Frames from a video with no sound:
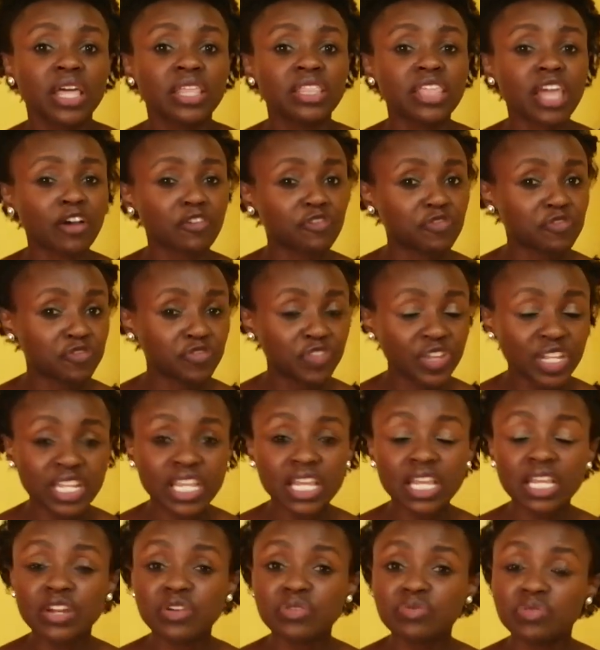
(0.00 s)
They are
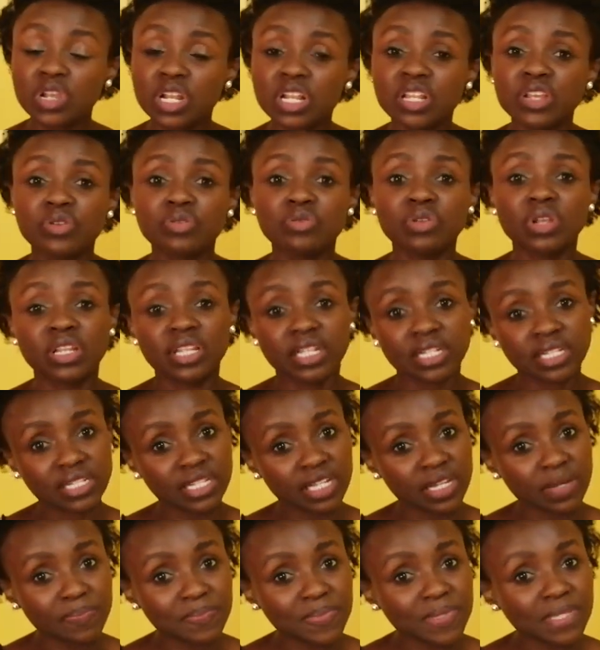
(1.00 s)
feeding really
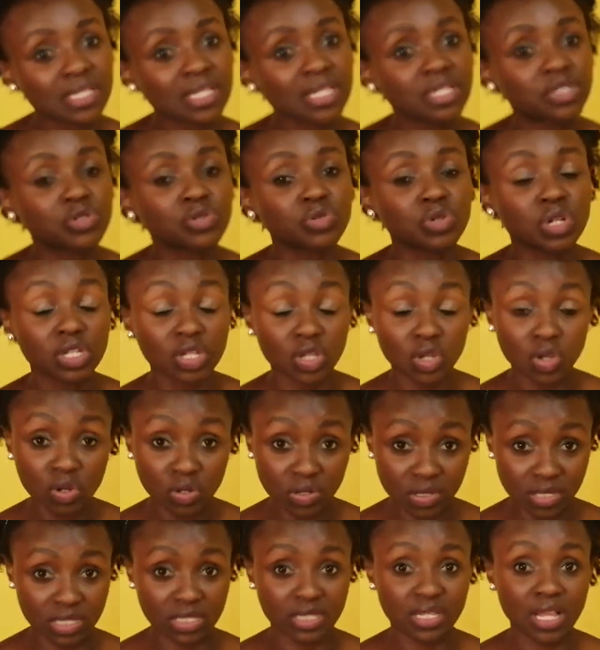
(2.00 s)
deep, it really
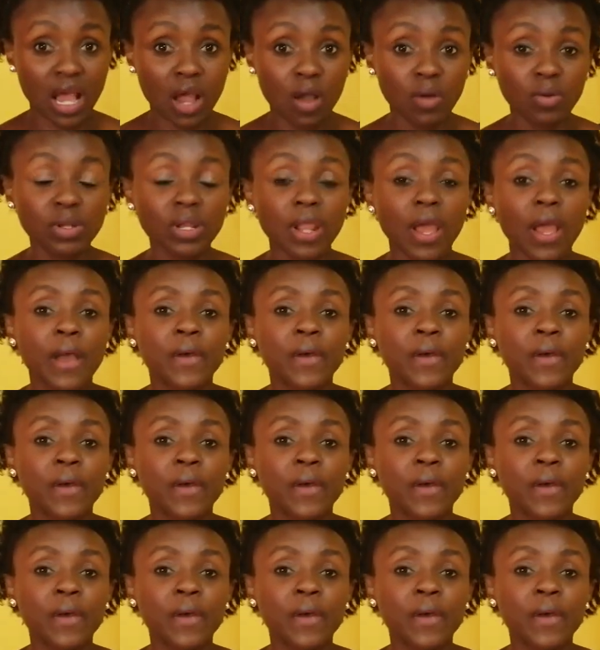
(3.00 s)
goes down,